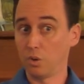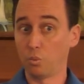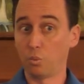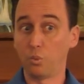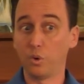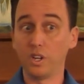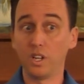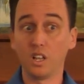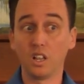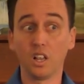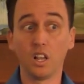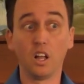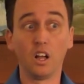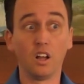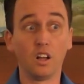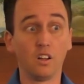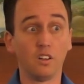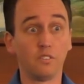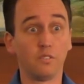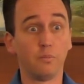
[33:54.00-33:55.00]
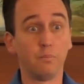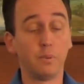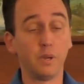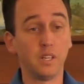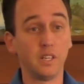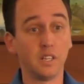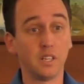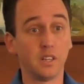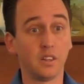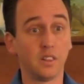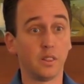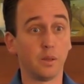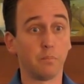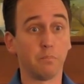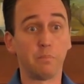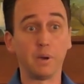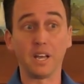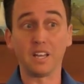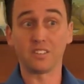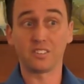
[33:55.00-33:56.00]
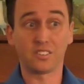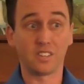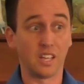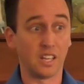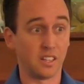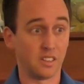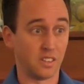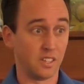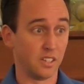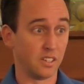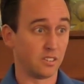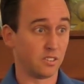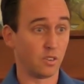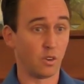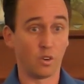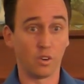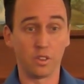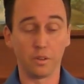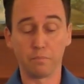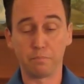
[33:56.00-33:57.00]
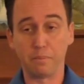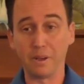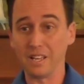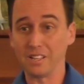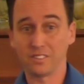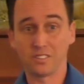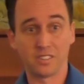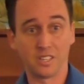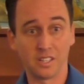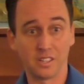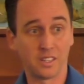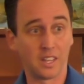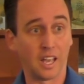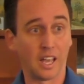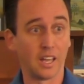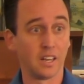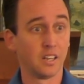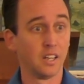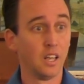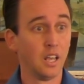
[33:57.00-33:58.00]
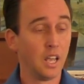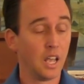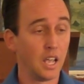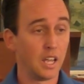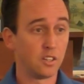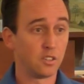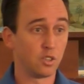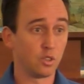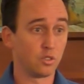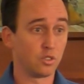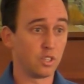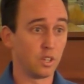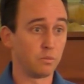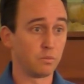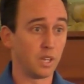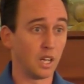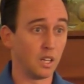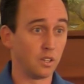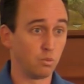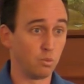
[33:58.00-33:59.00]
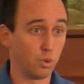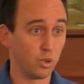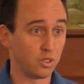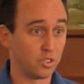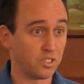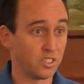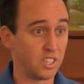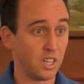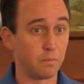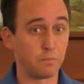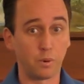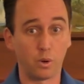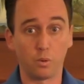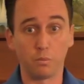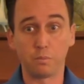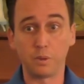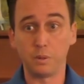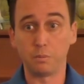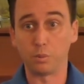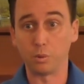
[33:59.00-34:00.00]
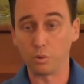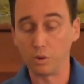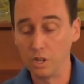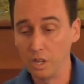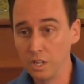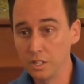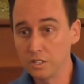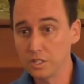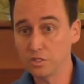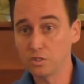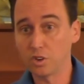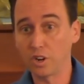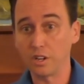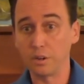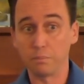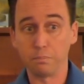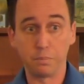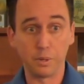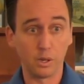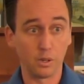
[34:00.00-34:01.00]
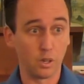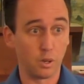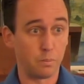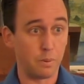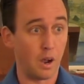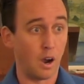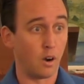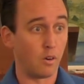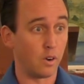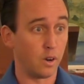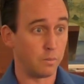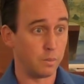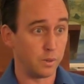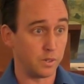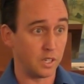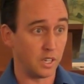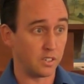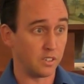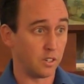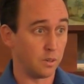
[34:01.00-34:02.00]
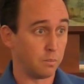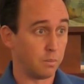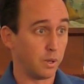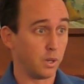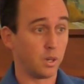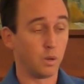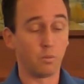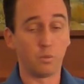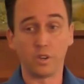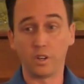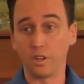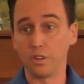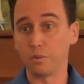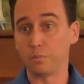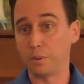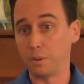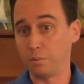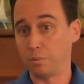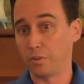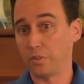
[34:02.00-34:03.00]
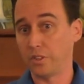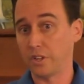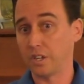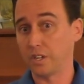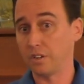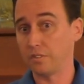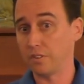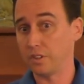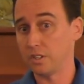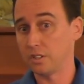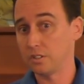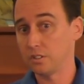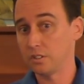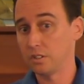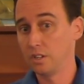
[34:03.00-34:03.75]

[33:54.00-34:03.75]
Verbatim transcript: We love being the best at this or the best at that. And so sometimes we'll step on people to try to build up our reputation, build up what other people think of us.